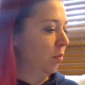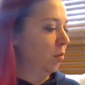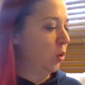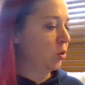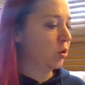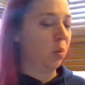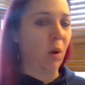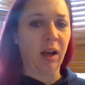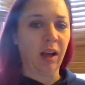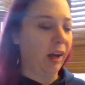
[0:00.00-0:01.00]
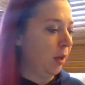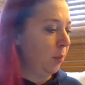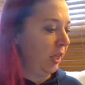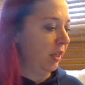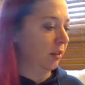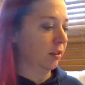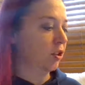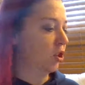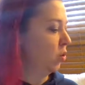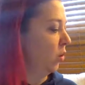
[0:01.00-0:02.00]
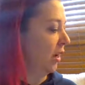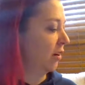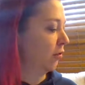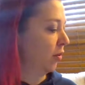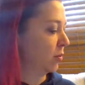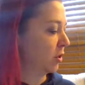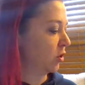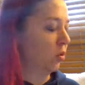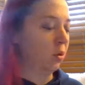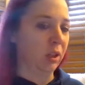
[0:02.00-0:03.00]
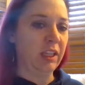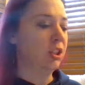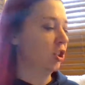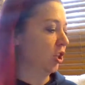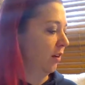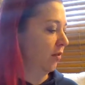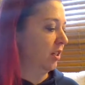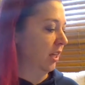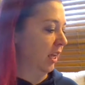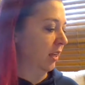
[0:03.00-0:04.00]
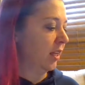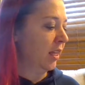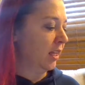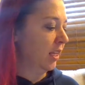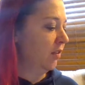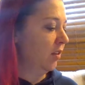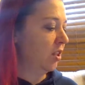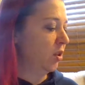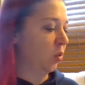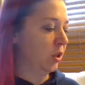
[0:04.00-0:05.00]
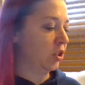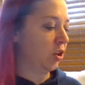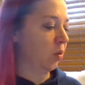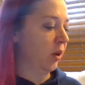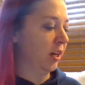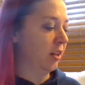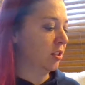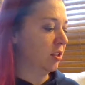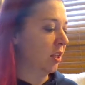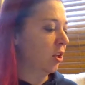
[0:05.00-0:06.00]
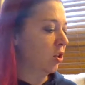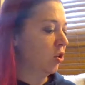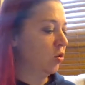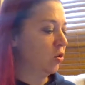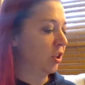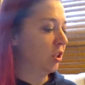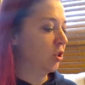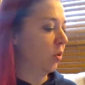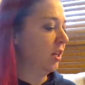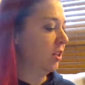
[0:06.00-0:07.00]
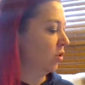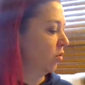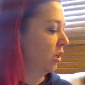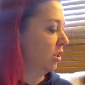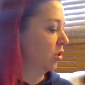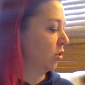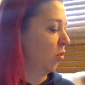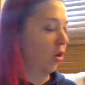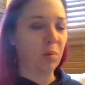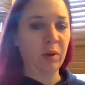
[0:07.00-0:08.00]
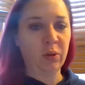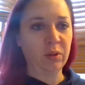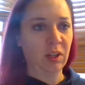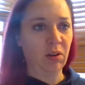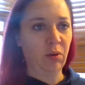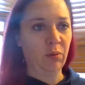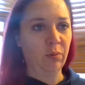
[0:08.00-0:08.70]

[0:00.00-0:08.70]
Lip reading: Most walk uphill to and from school each and every day, even in the winter when it is usually 20 degrees or more below zero.